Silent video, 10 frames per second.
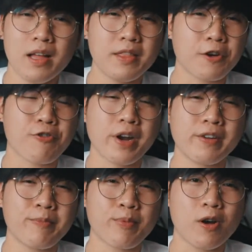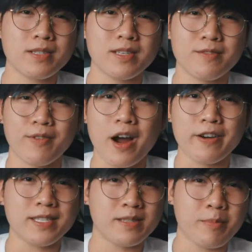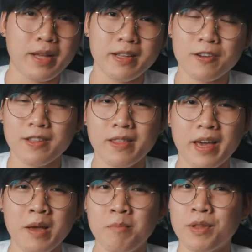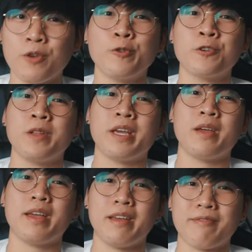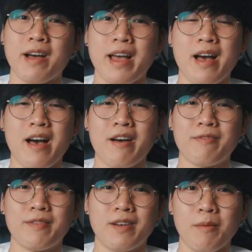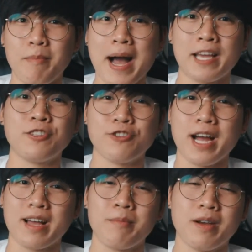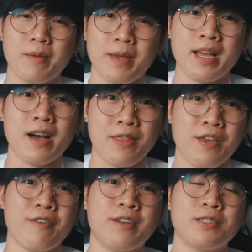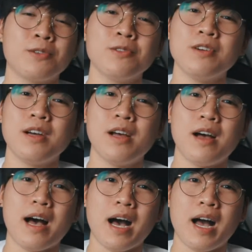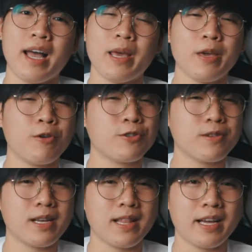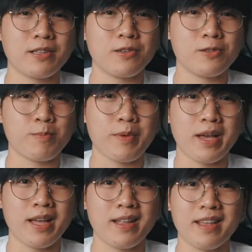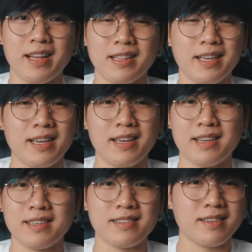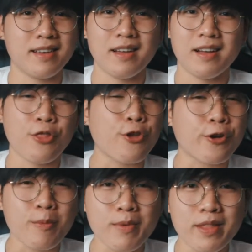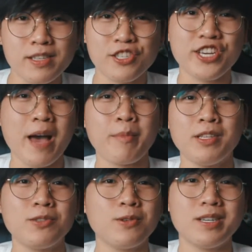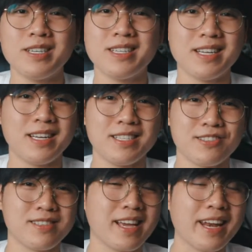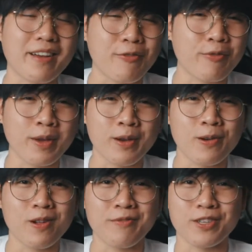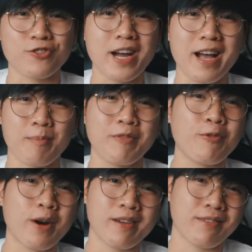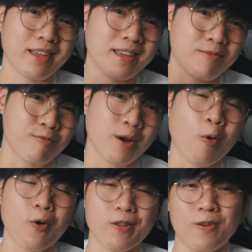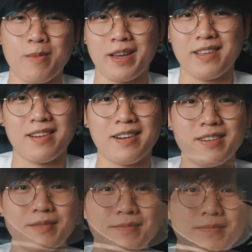The creative process varies depending on the day, but usually if I have a backing track I'm gonna be adhering to, I usually like to spend at least 30 minutes jamming to it and just getting a feel of the track before I even hit record on my guitar.